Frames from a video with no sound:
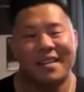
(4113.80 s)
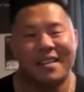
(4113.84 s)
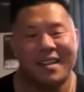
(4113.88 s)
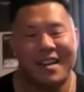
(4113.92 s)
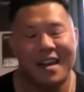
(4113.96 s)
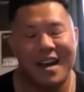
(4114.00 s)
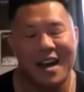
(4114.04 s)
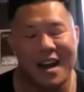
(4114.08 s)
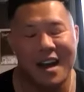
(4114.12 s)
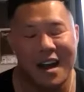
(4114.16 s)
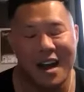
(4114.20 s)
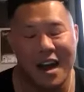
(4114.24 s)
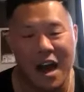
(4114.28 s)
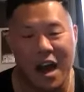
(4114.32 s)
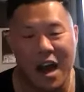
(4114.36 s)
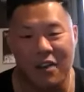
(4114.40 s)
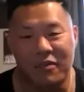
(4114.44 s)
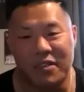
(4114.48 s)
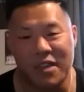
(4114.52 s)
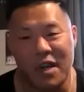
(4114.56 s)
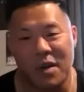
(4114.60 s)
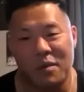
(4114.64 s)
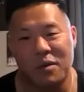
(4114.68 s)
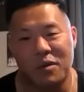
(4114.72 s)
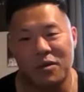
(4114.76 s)
half
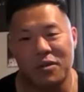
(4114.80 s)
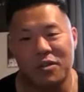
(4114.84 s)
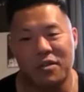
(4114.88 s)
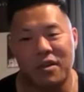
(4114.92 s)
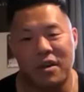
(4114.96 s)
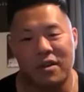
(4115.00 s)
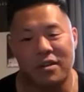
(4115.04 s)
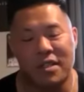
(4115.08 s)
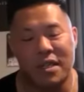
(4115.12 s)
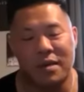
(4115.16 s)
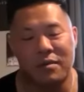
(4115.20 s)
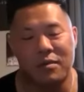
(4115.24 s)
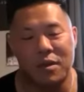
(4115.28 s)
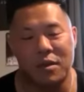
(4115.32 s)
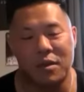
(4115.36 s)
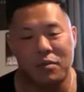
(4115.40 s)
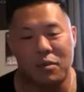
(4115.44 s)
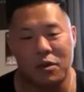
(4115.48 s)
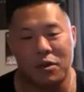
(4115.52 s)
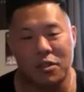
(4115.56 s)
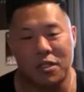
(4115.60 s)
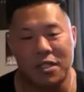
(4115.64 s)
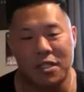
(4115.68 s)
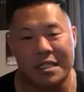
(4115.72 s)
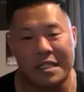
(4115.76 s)
double. So I was able to
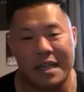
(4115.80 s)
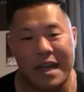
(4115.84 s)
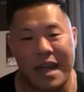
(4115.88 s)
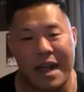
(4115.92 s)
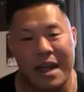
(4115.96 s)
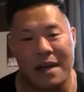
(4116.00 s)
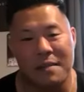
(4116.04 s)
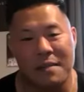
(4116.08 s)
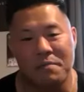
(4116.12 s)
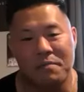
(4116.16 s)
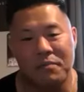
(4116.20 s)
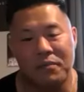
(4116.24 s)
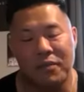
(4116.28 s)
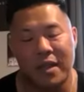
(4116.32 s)
purchase that.